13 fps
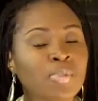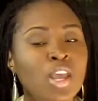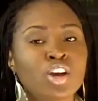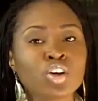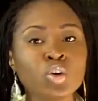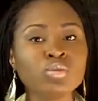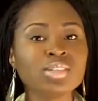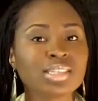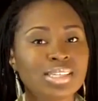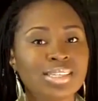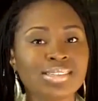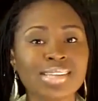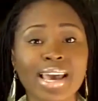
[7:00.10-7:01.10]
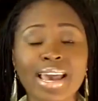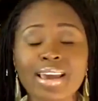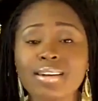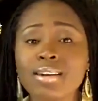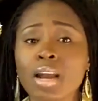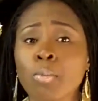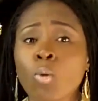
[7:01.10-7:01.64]
Kunta Kinte,
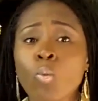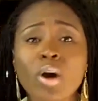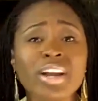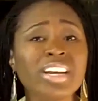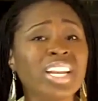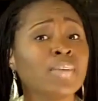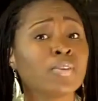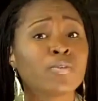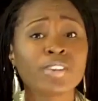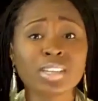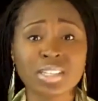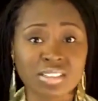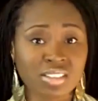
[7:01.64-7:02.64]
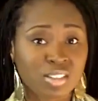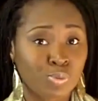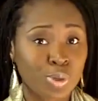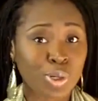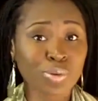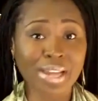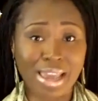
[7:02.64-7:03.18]
number one, never forgets his
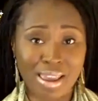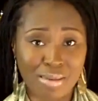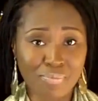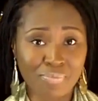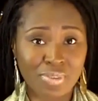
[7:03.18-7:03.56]
real name.